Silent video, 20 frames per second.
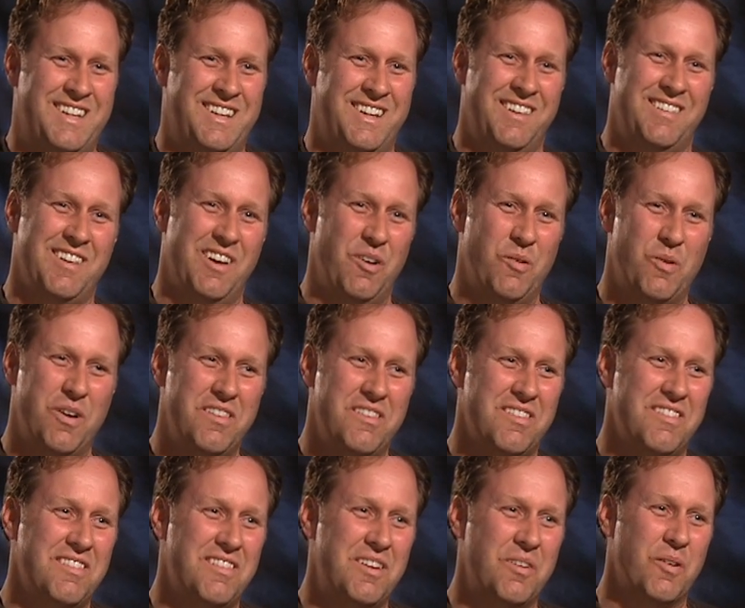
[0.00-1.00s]
It's all ones
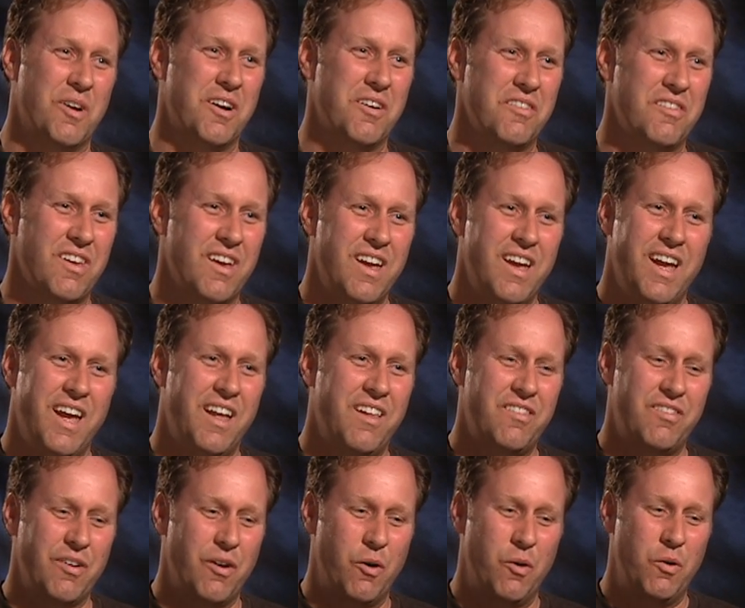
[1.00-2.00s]
and zeros.
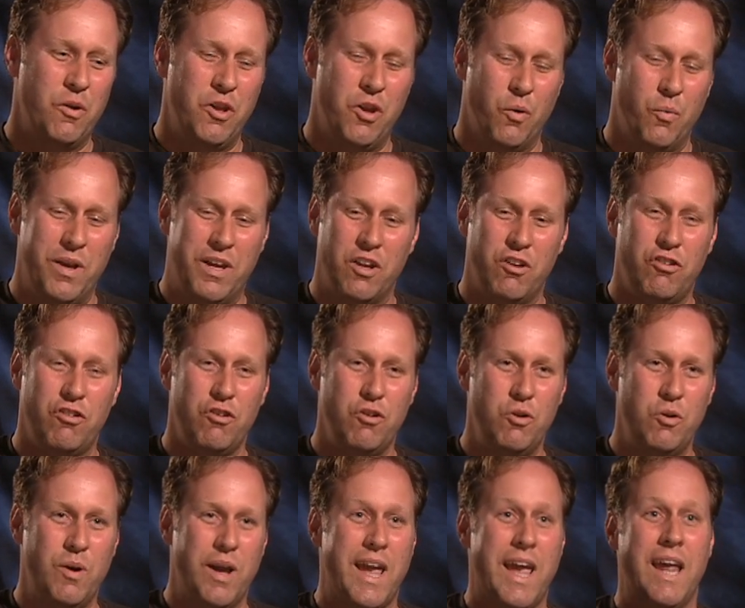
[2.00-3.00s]
And so, you know, we can
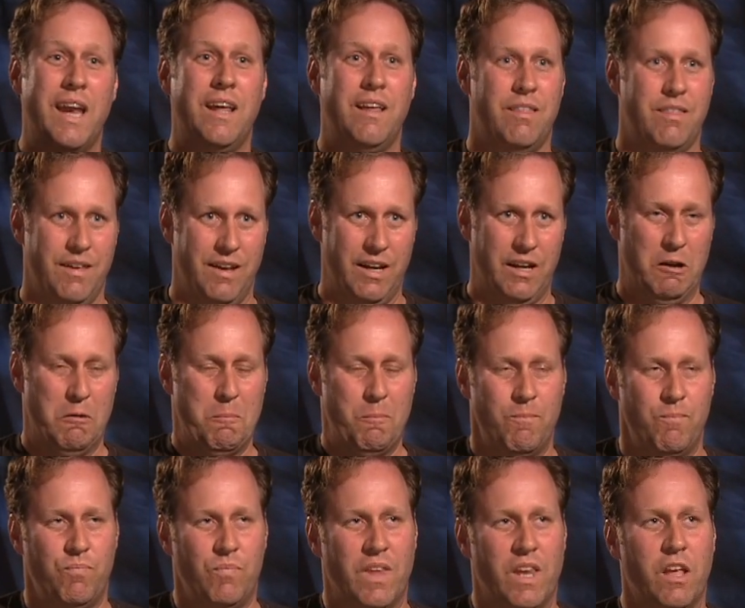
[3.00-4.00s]
do anything.
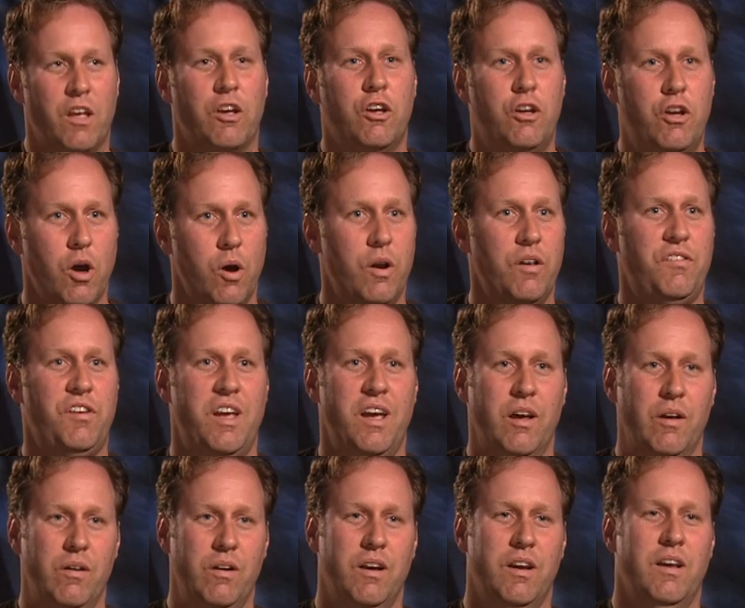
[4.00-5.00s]
Go to
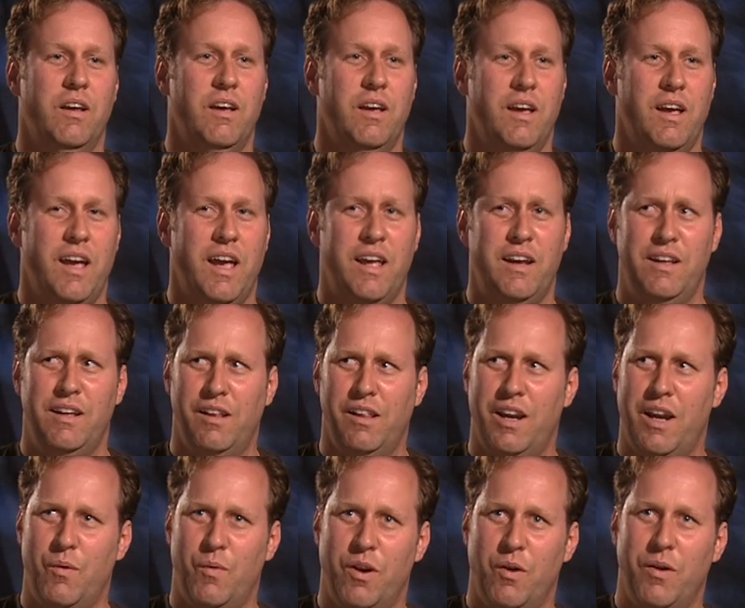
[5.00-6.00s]
town." And Neil
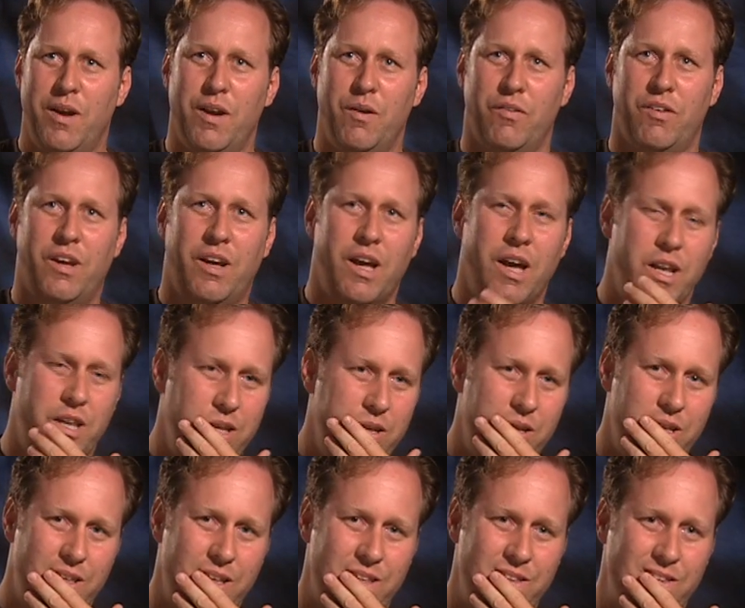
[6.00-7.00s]
and I went away, and I was like, God,
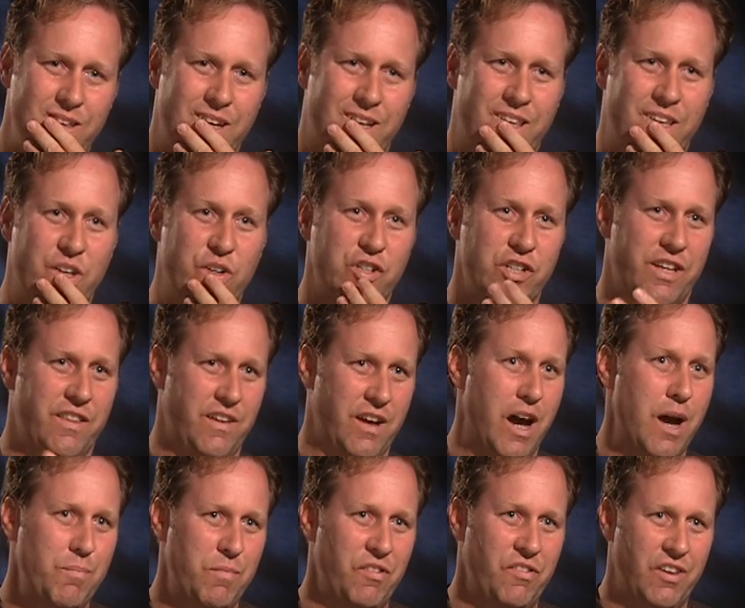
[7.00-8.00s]
that's like usually the
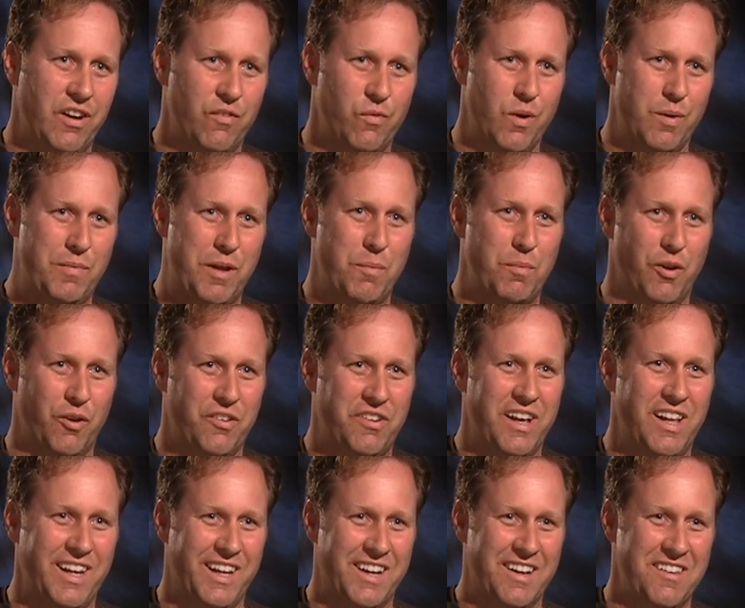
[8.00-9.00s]
opposite of what people are
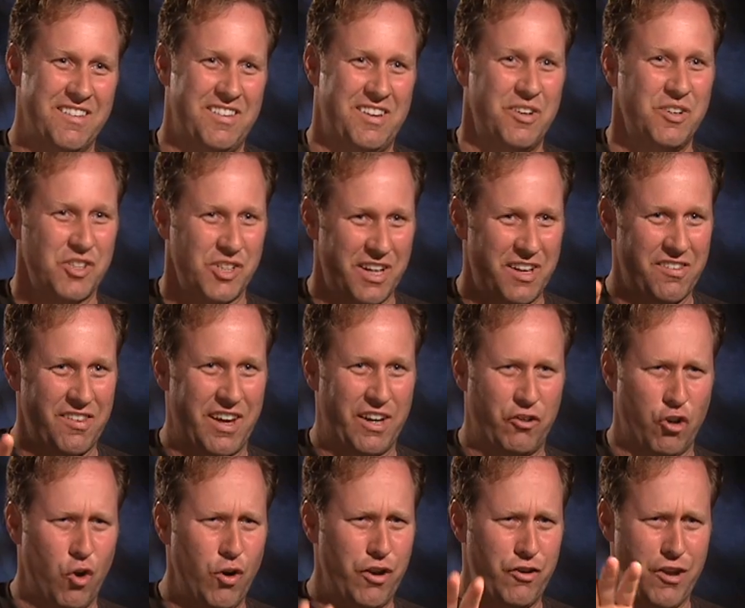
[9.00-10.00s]
telling us. Usually it's like,
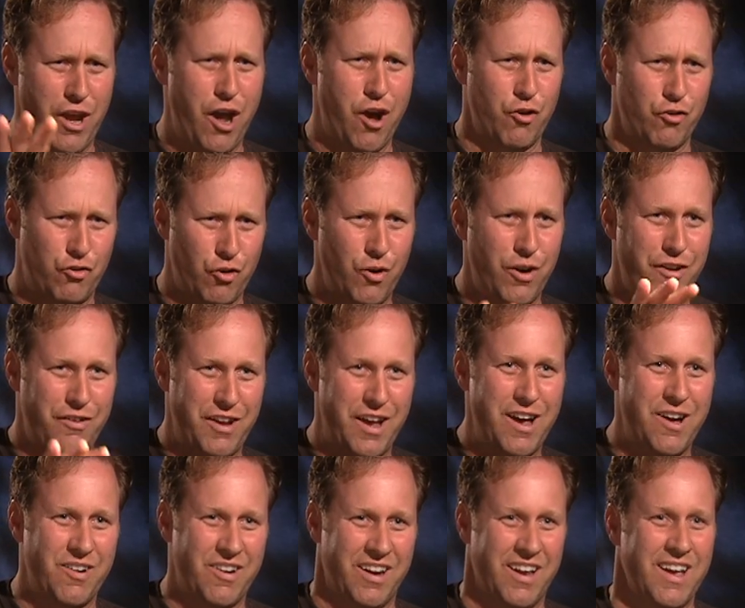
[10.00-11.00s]
tone it down, tone it
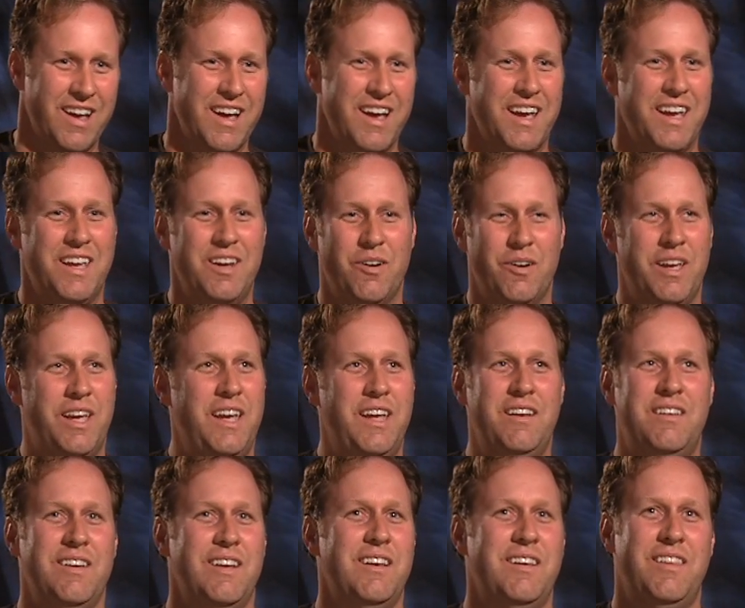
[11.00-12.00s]
down. You know, he
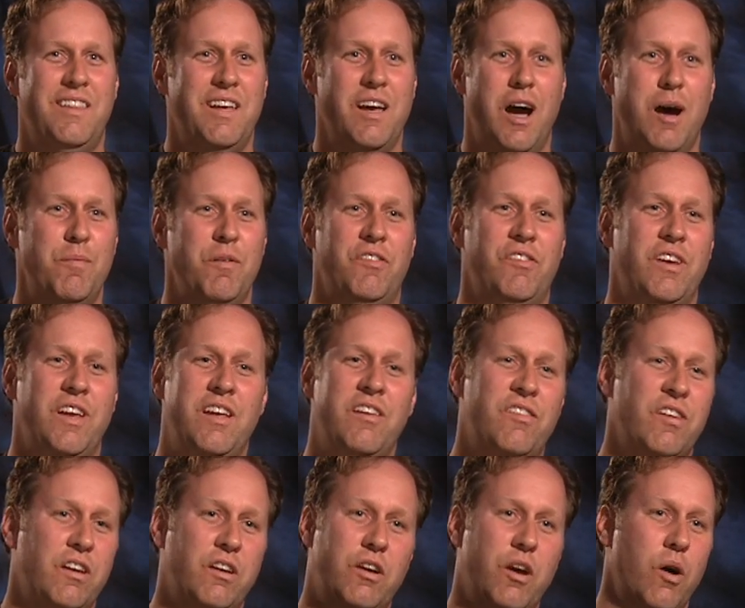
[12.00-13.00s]
did the opposite. He
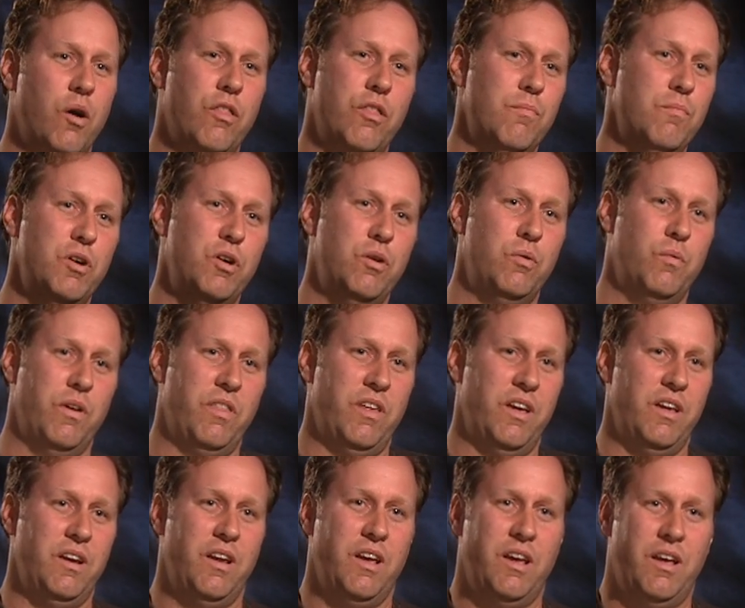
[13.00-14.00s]
said, go to the moon with
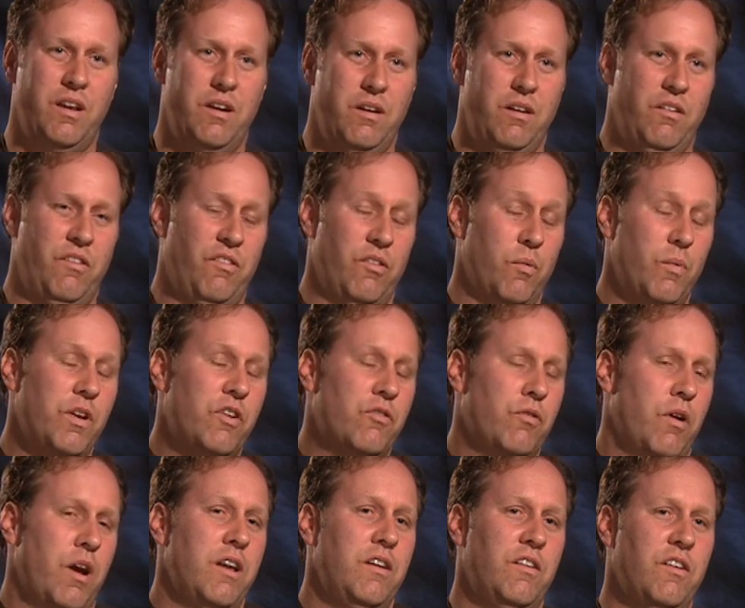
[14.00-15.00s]
it. And so we
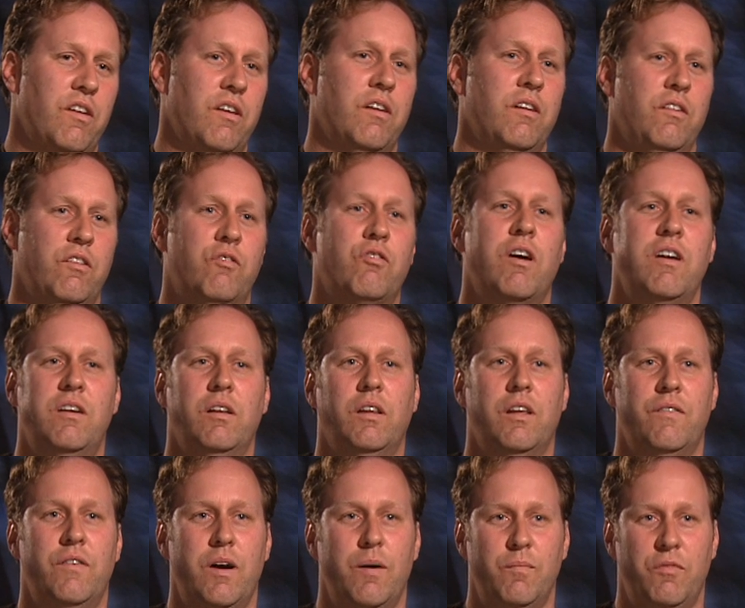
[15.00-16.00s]
tried to
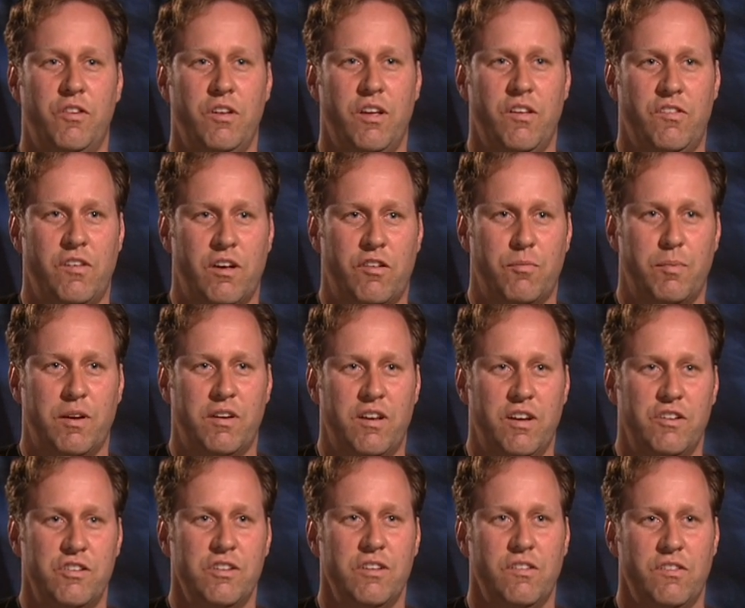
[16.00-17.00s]
live up to his
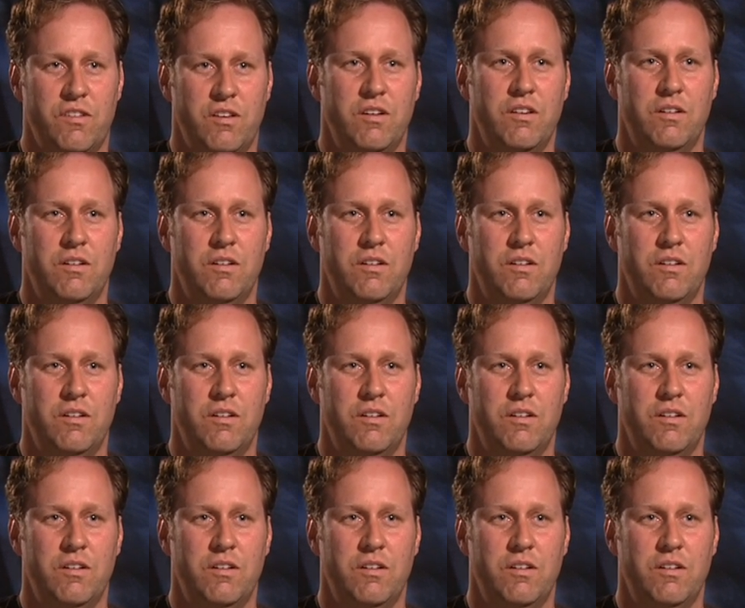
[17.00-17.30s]
expectations.